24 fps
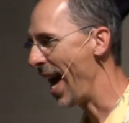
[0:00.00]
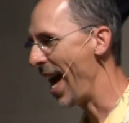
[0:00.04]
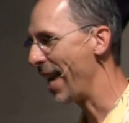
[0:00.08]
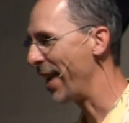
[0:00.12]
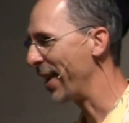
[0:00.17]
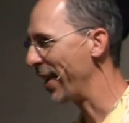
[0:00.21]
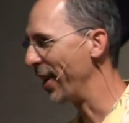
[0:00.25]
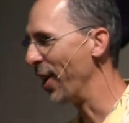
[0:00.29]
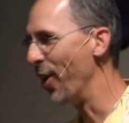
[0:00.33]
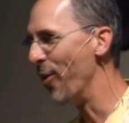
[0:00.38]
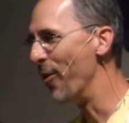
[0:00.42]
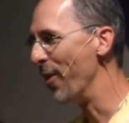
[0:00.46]
had
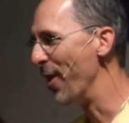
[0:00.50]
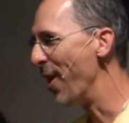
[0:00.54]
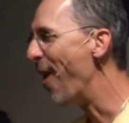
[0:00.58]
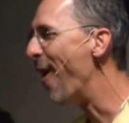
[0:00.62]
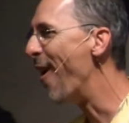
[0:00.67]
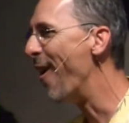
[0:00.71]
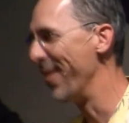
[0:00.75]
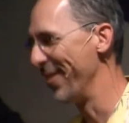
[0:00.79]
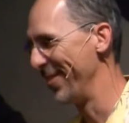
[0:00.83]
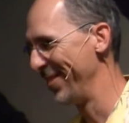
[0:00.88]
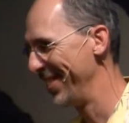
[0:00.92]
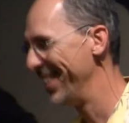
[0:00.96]
it going
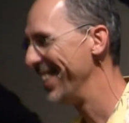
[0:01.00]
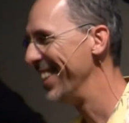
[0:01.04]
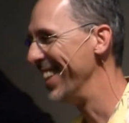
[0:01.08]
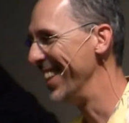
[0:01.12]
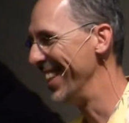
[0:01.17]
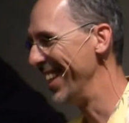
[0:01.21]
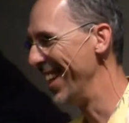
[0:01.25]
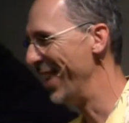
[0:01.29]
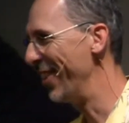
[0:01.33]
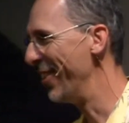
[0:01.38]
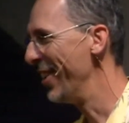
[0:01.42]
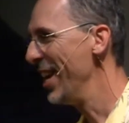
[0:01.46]
on.
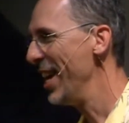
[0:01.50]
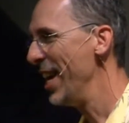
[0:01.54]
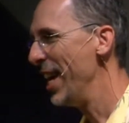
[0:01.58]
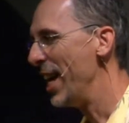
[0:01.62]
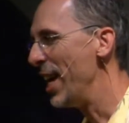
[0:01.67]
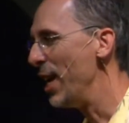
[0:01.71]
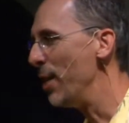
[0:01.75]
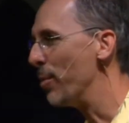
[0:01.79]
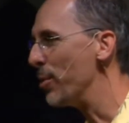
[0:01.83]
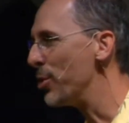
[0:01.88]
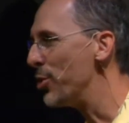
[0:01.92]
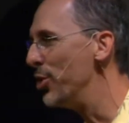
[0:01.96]
You know,
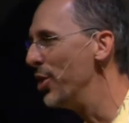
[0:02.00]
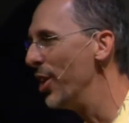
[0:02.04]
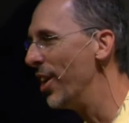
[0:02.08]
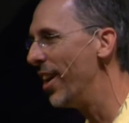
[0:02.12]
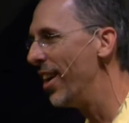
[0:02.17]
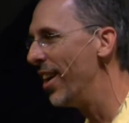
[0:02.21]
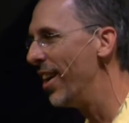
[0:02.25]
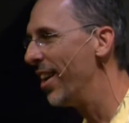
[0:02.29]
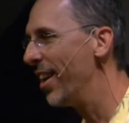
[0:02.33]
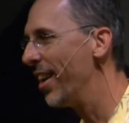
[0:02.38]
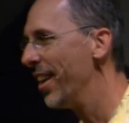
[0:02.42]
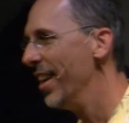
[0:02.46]
he was
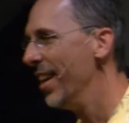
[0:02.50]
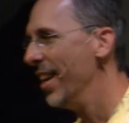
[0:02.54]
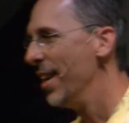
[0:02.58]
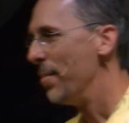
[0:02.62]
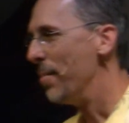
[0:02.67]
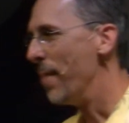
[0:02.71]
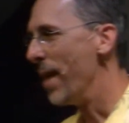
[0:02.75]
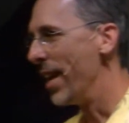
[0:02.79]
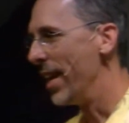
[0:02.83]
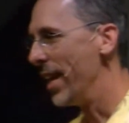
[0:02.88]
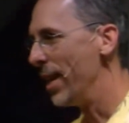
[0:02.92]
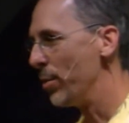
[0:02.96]
young,
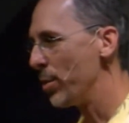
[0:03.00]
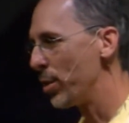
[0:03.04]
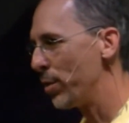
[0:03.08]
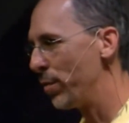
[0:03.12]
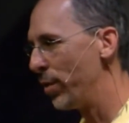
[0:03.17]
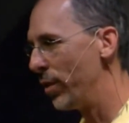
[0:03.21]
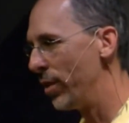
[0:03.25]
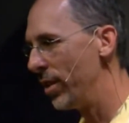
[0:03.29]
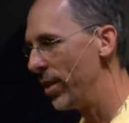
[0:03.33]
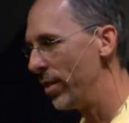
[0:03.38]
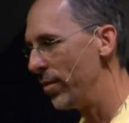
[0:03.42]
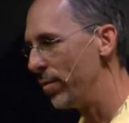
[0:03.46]
man, he was
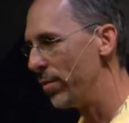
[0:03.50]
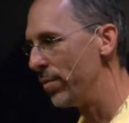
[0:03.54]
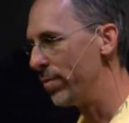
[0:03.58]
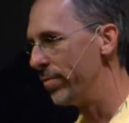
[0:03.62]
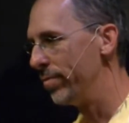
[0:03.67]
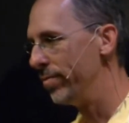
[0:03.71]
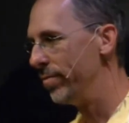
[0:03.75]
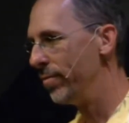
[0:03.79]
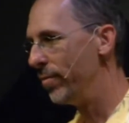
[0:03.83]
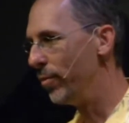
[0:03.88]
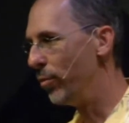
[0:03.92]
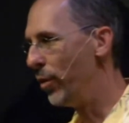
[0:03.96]
full of
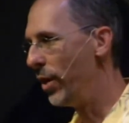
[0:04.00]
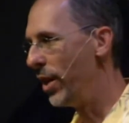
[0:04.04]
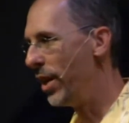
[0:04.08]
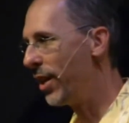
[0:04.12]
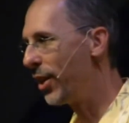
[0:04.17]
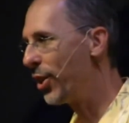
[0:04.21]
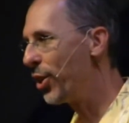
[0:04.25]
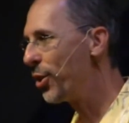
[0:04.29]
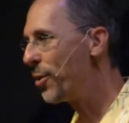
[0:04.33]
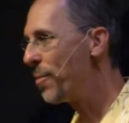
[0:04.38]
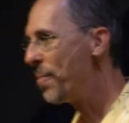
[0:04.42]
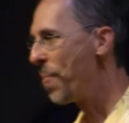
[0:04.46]

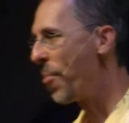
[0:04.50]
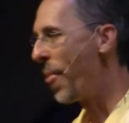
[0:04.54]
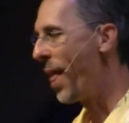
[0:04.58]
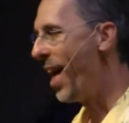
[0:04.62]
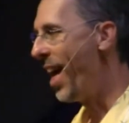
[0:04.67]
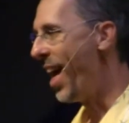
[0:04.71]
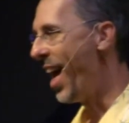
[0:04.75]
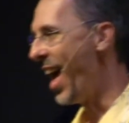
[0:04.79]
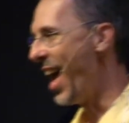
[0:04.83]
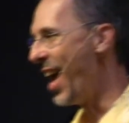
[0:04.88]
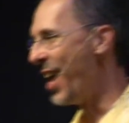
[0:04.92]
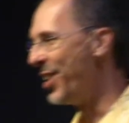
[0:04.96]
vinegar,
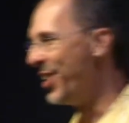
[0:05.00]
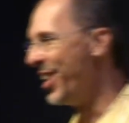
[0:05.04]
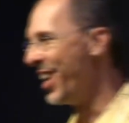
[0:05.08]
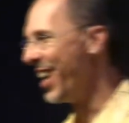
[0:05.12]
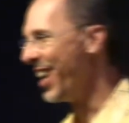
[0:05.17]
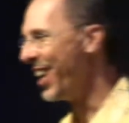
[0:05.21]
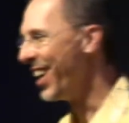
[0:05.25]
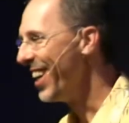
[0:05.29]
and